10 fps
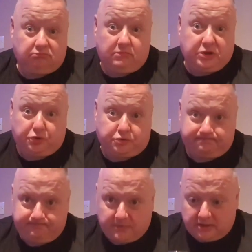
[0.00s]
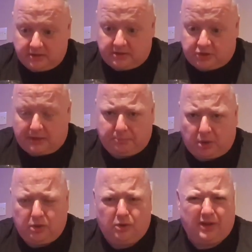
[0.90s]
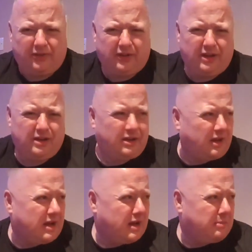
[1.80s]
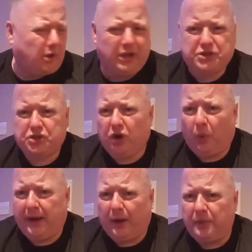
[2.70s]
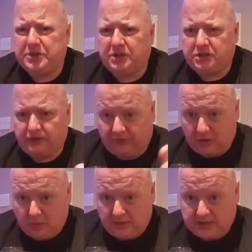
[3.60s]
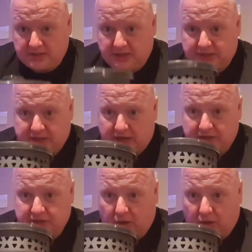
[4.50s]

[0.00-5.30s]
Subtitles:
It does. Jetboil, I think, Onyx has got one out. There's a few of these things starting to